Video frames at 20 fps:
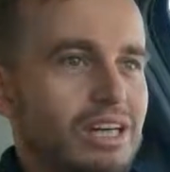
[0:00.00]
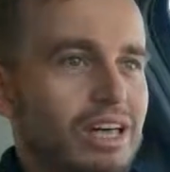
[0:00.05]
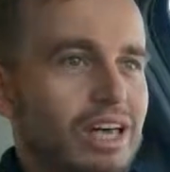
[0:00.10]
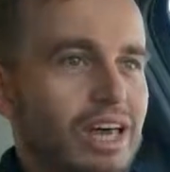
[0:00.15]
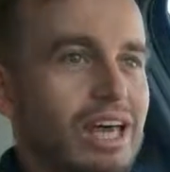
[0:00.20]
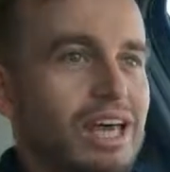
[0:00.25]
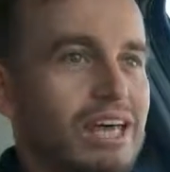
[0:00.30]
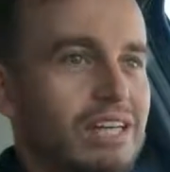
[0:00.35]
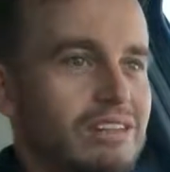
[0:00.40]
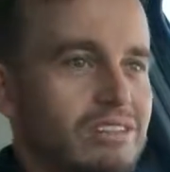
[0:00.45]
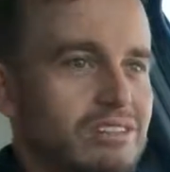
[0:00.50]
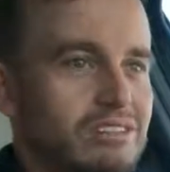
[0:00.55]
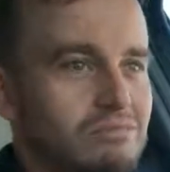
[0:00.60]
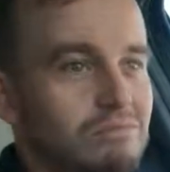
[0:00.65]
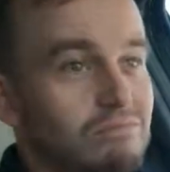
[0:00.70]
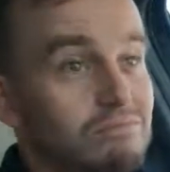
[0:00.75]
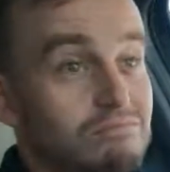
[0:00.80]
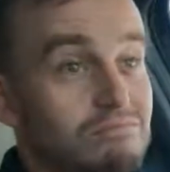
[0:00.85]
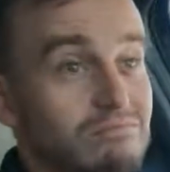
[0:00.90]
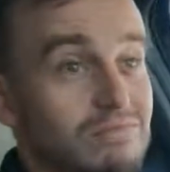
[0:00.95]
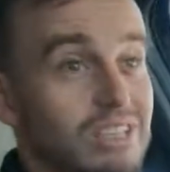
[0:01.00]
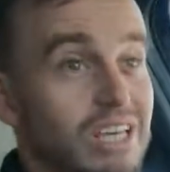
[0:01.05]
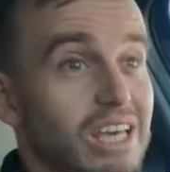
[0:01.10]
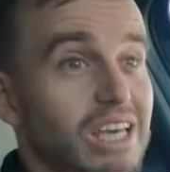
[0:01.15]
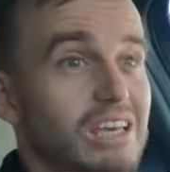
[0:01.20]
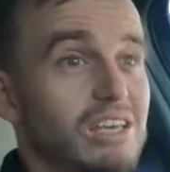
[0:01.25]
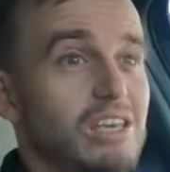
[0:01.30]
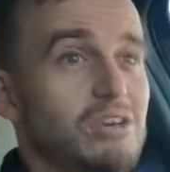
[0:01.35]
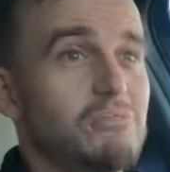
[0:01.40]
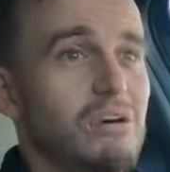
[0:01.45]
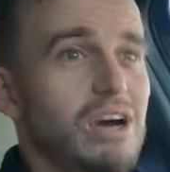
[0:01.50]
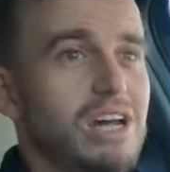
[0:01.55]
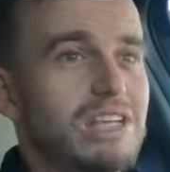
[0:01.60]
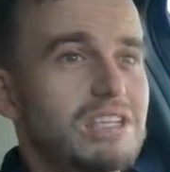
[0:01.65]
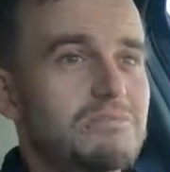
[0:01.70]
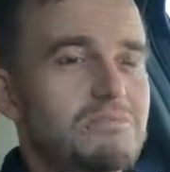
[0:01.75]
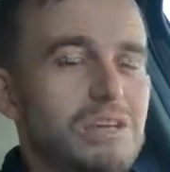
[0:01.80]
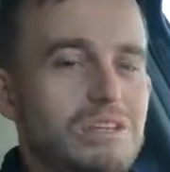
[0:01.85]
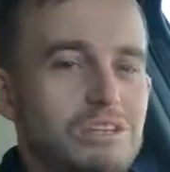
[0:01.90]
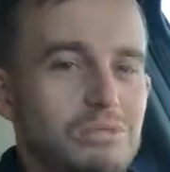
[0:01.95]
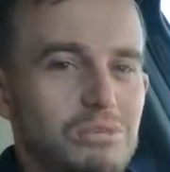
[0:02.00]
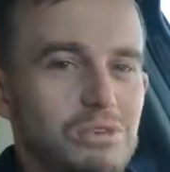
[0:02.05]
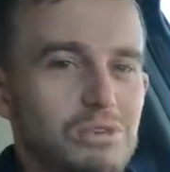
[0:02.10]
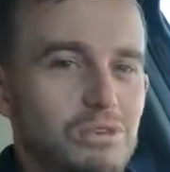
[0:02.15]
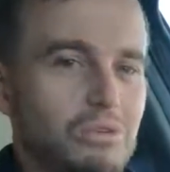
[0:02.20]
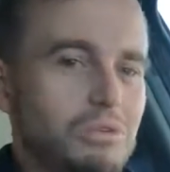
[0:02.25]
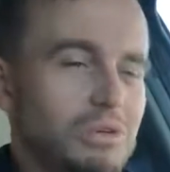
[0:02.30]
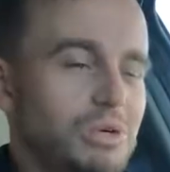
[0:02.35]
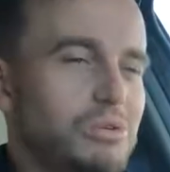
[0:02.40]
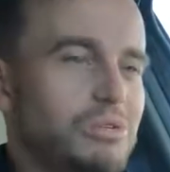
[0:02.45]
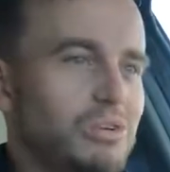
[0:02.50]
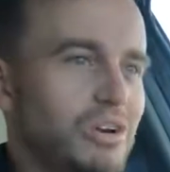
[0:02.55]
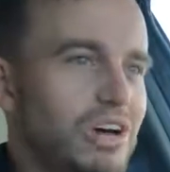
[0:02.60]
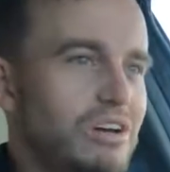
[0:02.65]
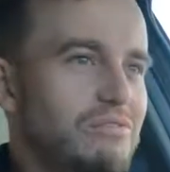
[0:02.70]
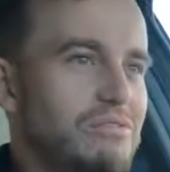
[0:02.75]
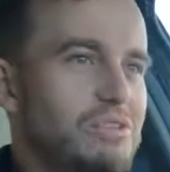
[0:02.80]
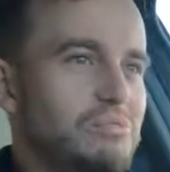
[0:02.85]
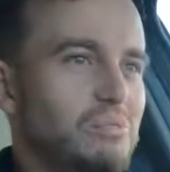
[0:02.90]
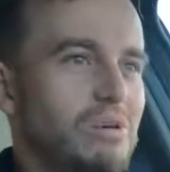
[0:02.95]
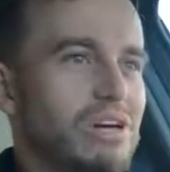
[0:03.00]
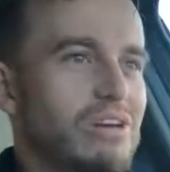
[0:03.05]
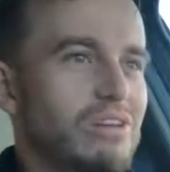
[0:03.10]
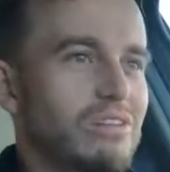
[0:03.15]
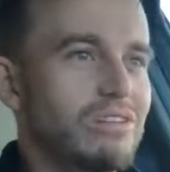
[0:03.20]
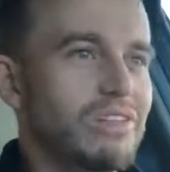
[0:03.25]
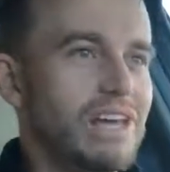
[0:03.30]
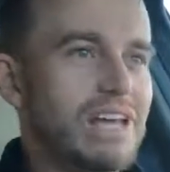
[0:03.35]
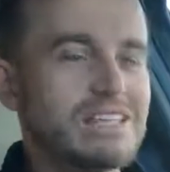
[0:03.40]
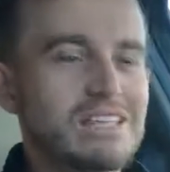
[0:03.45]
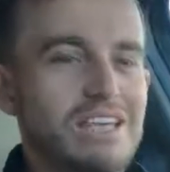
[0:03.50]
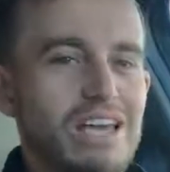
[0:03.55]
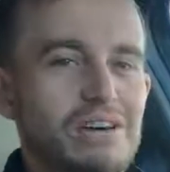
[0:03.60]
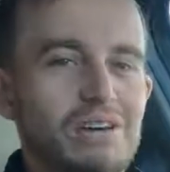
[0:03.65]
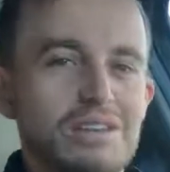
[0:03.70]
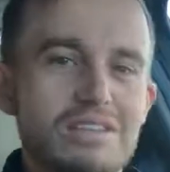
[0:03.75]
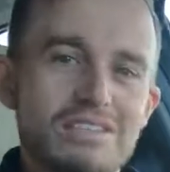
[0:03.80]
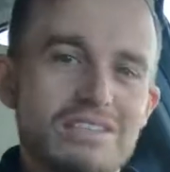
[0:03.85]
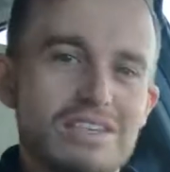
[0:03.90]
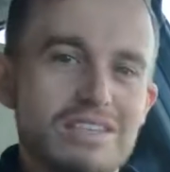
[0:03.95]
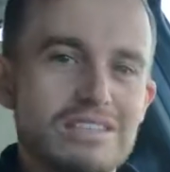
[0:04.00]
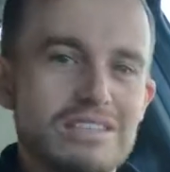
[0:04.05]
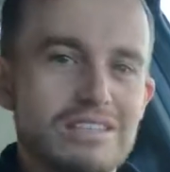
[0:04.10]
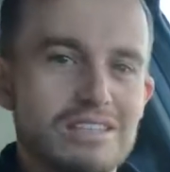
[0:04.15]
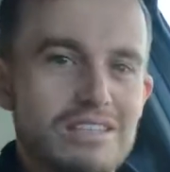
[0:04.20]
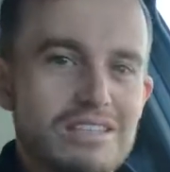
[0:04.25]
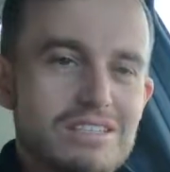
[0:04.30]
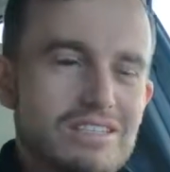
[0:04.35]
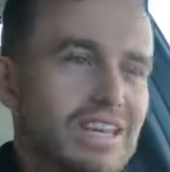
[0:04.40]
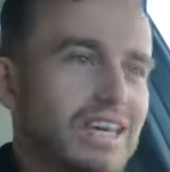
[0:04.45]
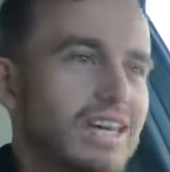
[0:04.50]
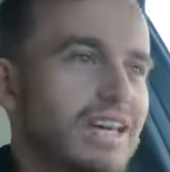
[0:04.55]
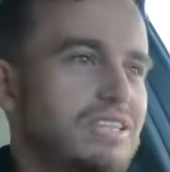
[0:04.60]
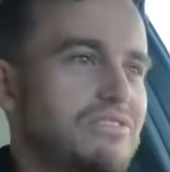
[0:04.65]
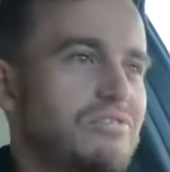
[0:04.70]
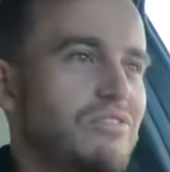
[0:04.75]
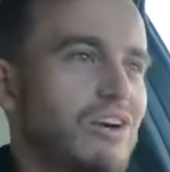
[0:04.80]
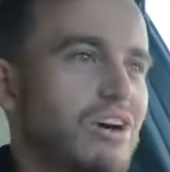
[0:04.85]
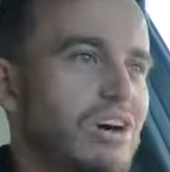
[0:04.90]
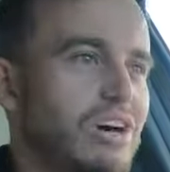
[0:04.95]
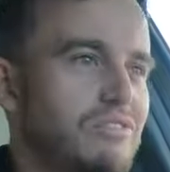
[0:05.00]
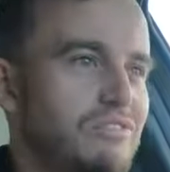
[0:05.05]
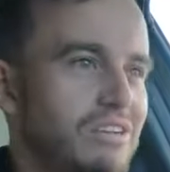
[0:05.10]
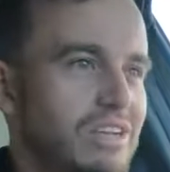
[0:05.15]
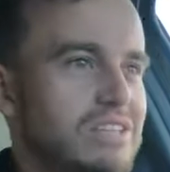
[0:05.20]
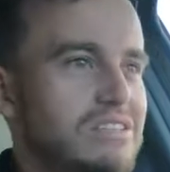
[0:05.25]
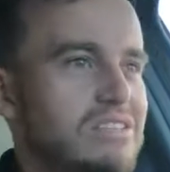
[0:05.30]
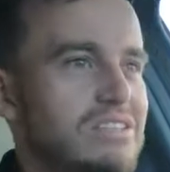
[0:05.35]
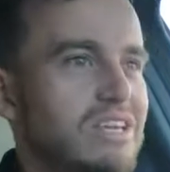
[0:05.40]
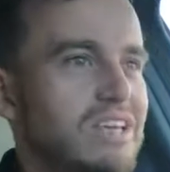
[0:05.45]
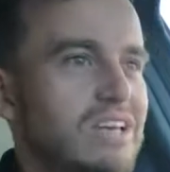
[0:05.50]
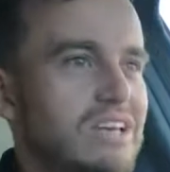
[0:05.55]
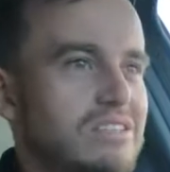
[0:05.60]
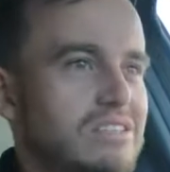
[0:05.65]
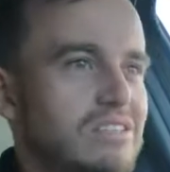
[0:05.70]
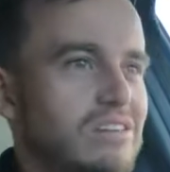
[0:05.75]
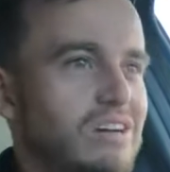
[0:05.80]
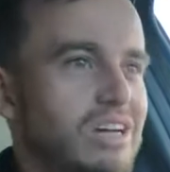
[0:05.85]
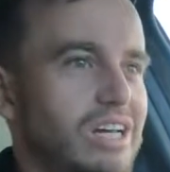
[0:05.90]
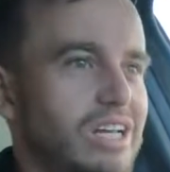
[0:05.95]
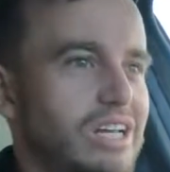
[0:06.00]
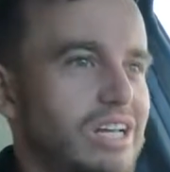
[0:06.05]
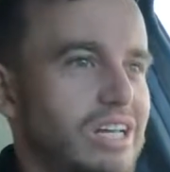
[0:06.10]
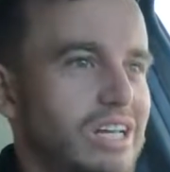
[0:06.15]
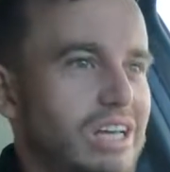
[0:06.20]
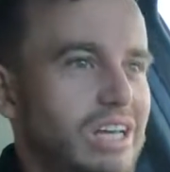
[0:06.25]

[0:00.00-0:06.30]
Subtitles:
And yeah, you might expect it with all-wheel drive as well. That's how it sits in the CX-5 and CX-9.